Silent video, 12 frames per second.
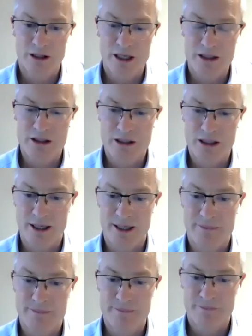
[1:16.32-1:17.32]
there's
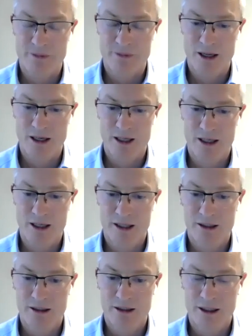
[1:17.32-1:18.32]

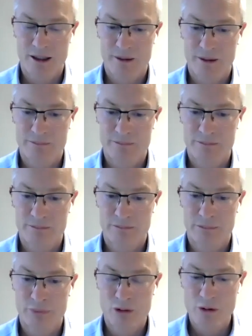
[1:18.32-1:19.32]
a
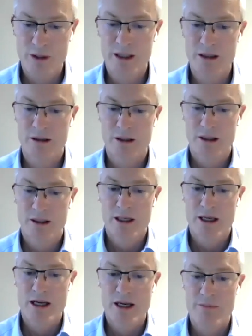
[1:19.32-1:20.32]
brewing
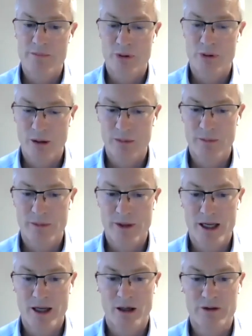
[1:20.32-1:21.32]
problem
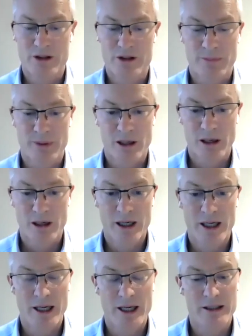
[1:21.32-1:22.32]
there of
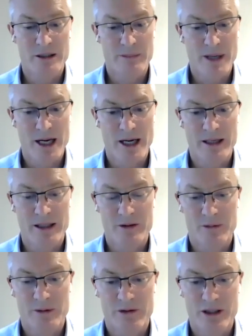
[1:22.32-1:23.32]
supply, and demand,
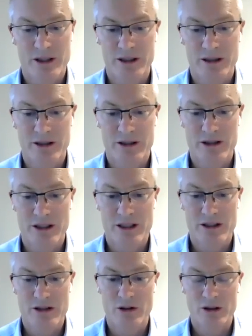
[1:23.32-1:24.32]
as we've seen,
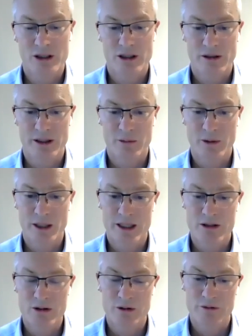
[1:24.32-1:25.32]
is not going away.
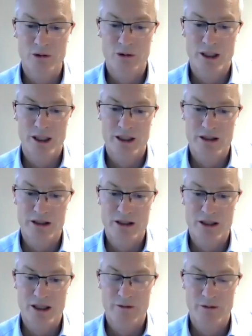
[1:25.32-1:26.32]
It's not forecast to
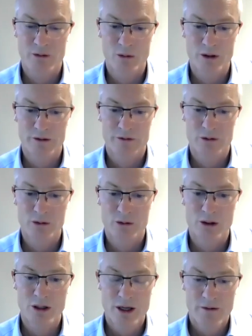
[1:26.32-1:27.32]
start falling
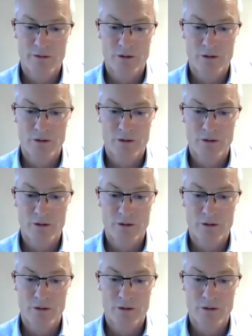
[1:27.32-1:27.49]
for